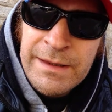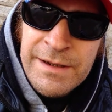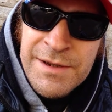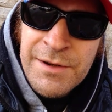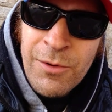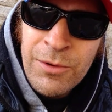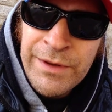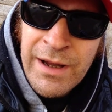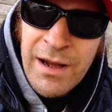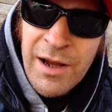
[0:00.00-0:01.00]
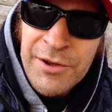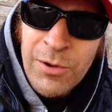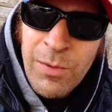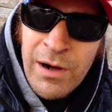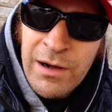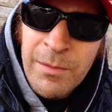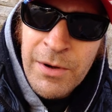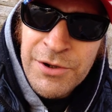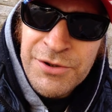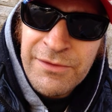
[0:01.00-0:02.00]
There's an old underwear
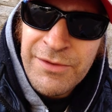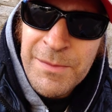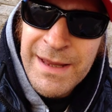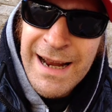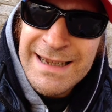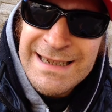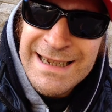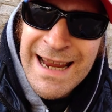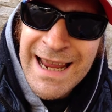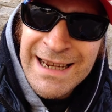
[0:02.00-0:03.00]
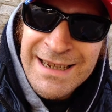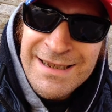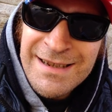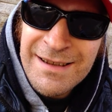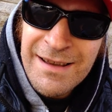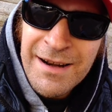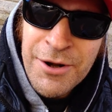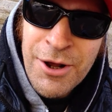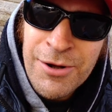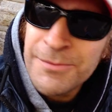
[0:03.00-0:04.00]
commercial from the 1980s. I
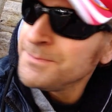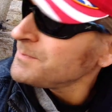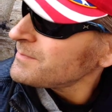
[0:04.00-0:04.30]
don't know